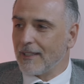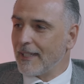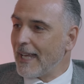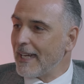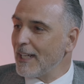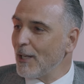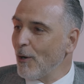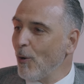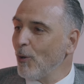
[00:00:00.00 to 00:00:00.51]

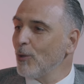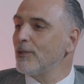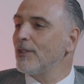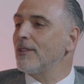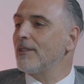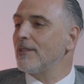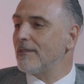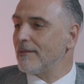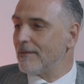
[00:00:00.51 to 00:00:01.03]
getting
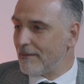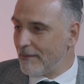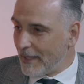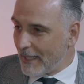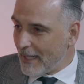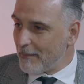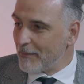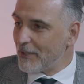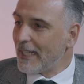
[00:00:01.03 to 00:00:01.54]
older, we
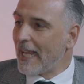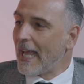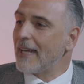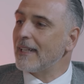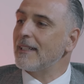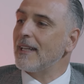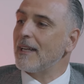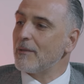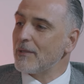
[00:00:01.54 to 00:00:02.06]
come to
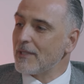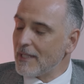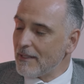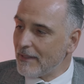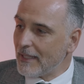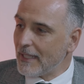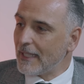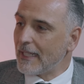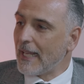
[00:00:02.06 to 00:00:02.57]
Canada. I was
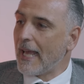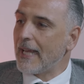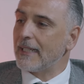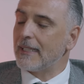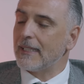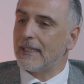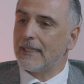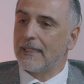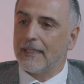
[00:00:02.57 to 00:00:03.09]
living in
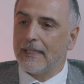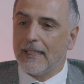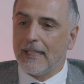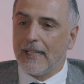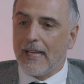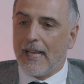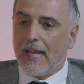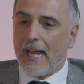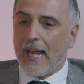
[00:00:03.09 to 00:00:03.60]
Canada,
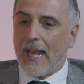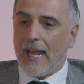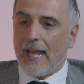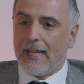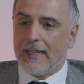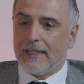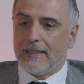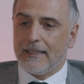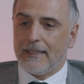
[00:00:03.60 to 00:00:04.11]

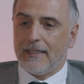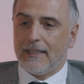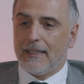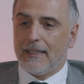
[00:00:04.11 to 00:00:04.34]
and